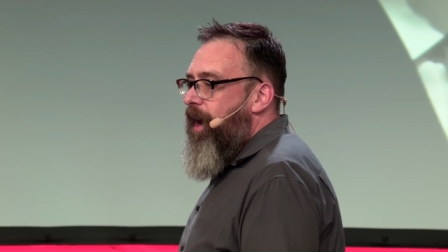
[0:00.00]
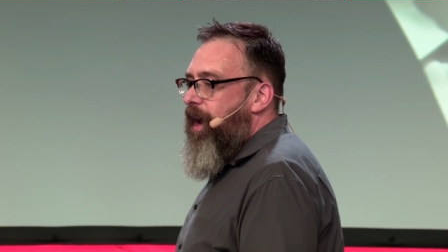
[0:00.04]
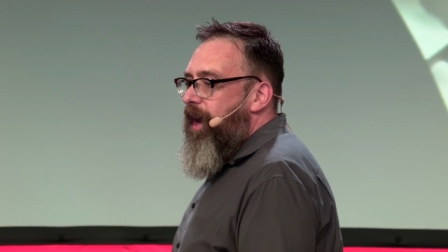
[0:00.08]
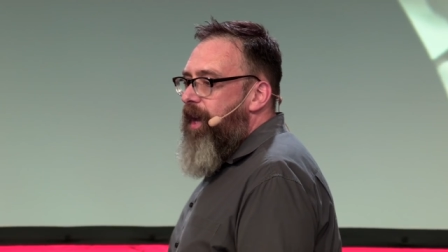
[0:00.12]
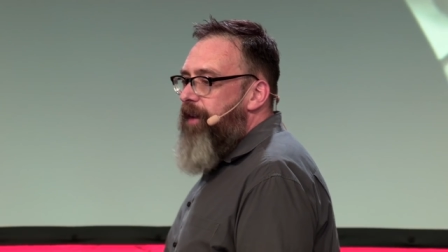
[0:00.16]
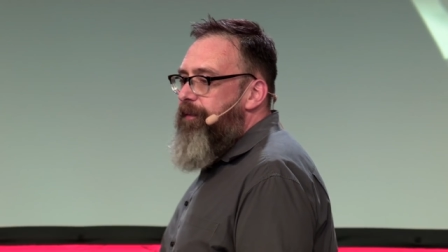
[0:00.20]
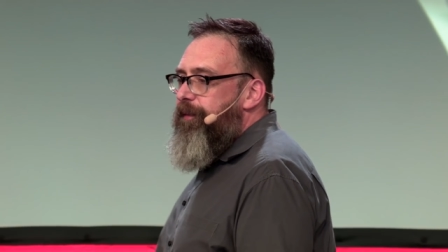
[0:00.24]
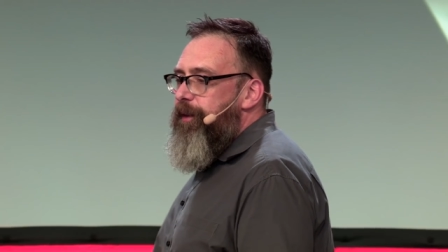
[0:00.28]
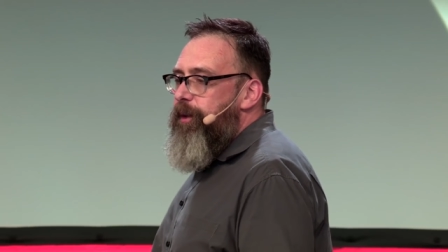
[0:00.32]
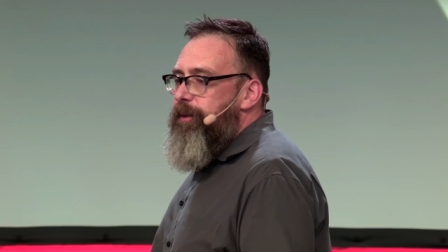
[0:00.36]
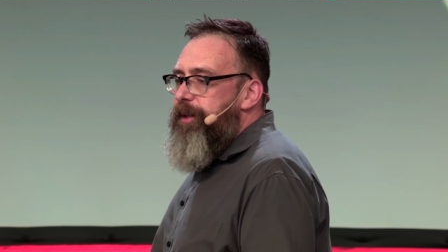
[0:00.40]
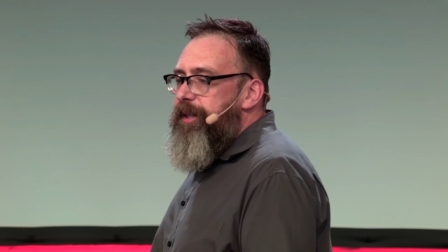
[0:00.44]

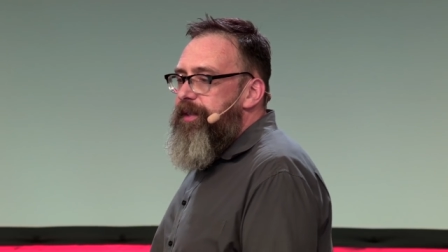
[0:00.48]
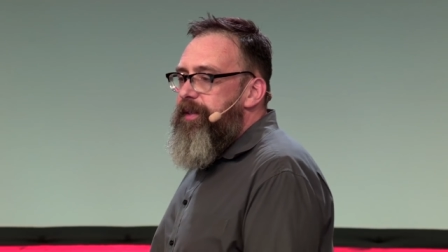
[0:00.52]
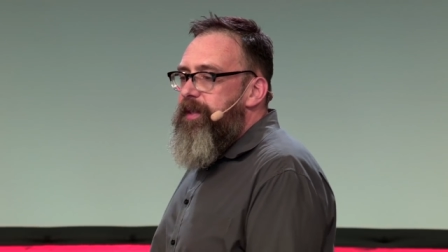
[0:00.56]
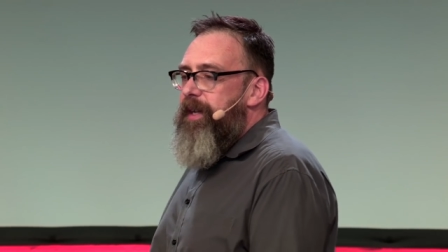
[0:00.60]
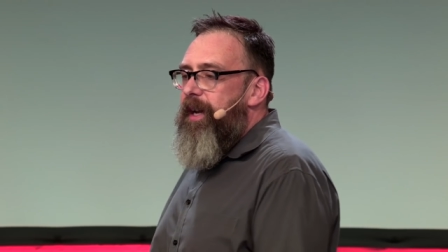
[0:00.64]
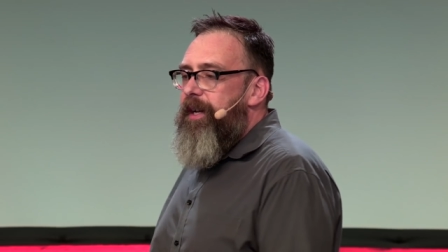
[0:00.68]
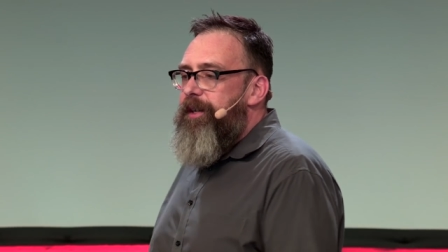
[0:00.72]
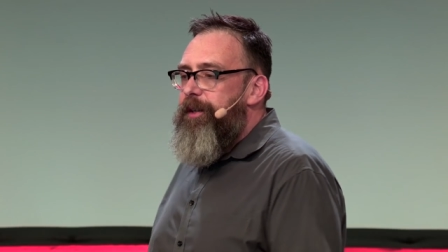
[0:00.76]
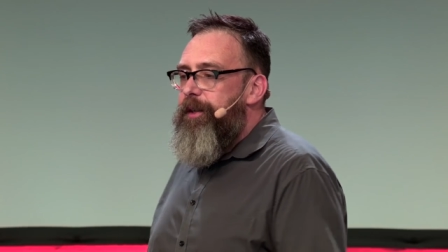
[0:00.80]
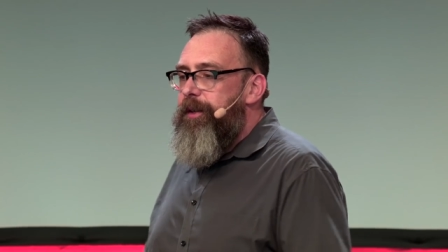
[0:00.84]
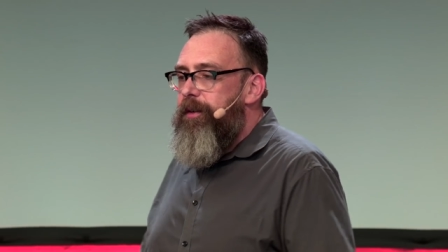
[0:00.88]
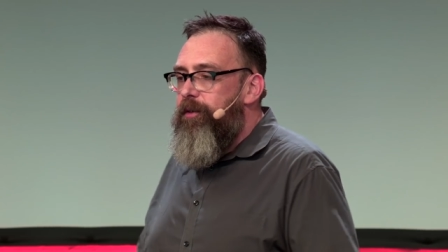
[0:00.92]
If you
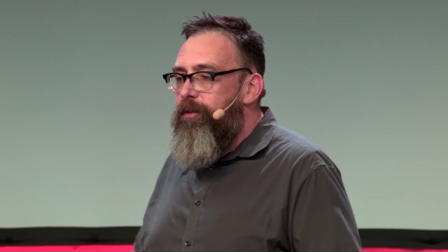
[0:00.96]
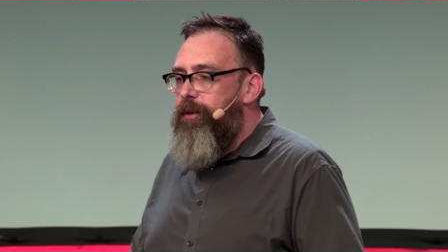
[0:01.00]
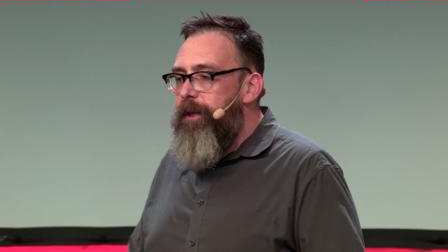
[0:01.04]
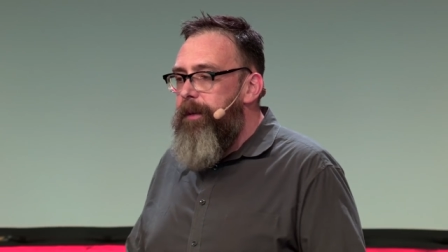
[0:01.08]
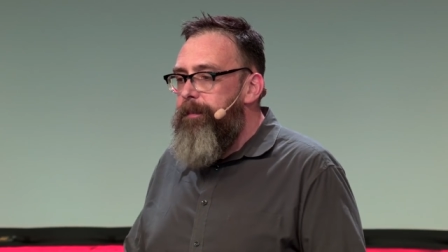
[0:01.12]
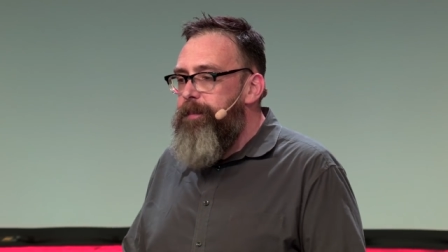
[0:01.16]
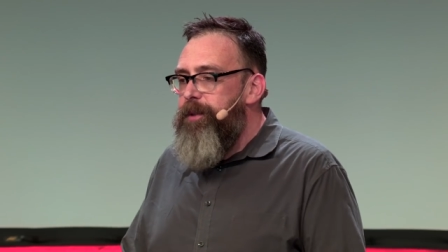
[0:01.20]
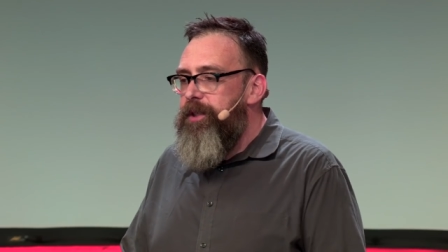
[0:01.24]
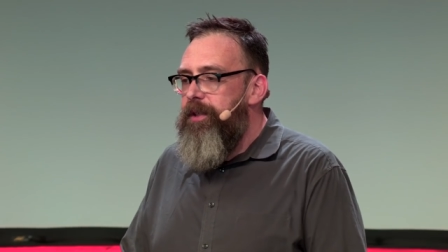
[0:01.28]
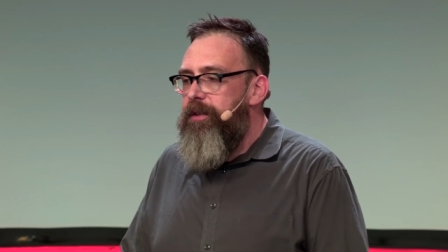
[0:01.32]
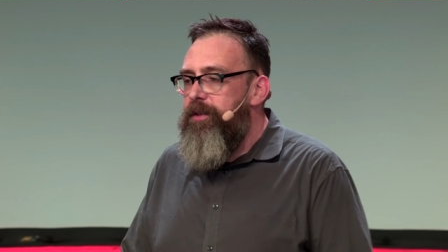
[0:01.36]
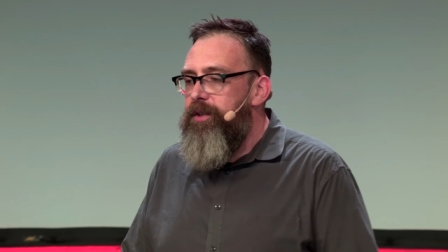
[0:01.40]
design
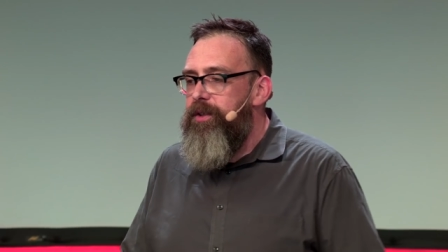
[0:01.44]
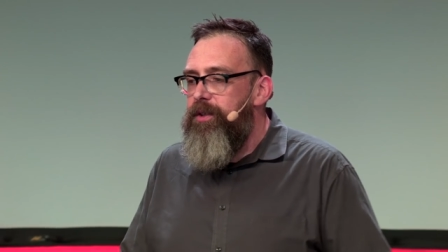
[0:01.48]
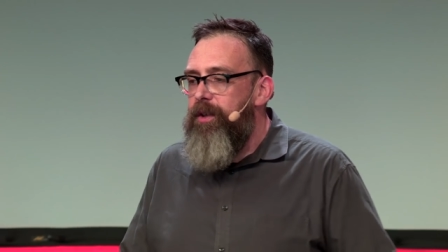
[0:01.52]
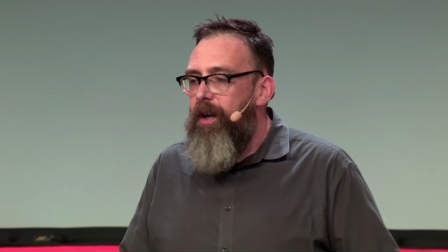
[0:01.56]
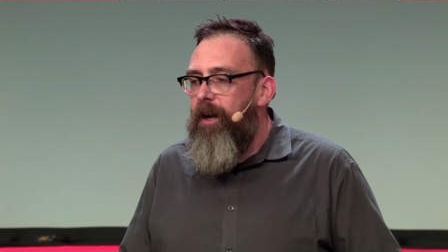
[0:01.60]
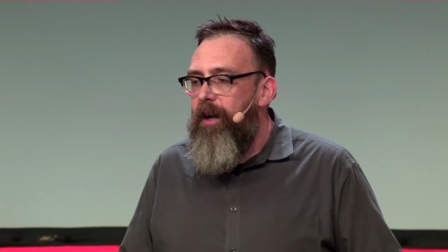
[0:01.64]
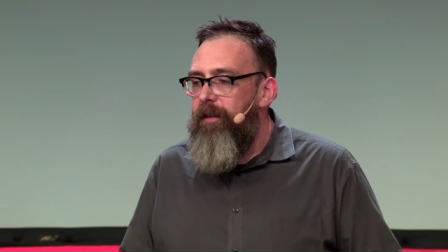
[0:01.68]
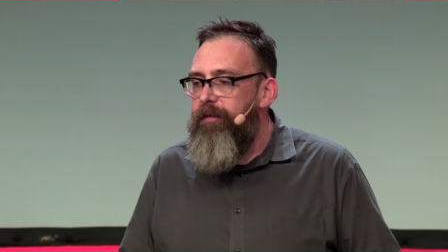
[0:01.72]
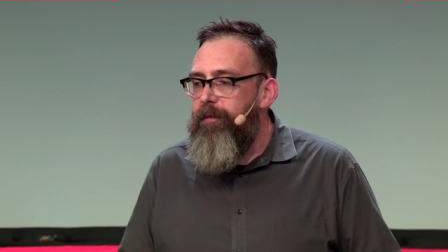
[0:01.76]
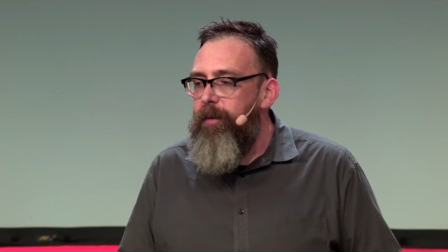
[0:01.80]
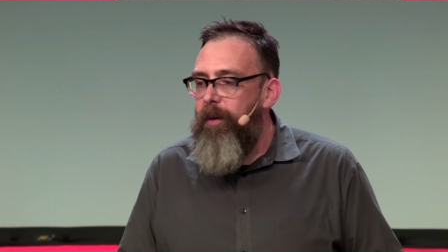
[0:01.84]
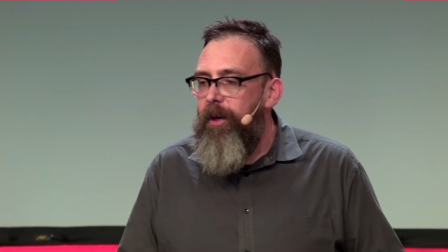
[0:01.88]
decryption
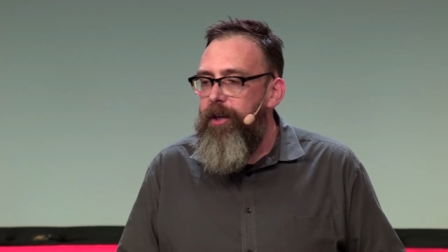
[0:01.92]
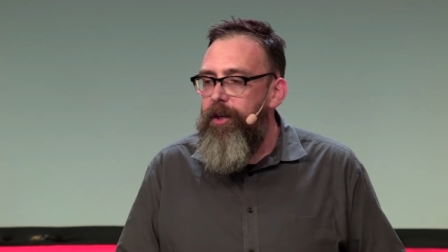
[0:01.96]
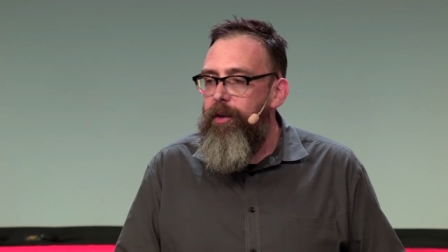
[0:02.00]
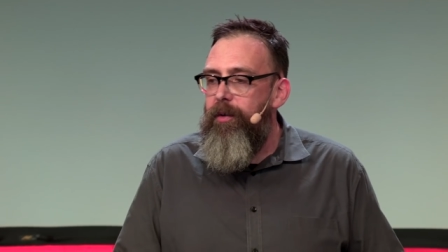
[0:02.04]
software,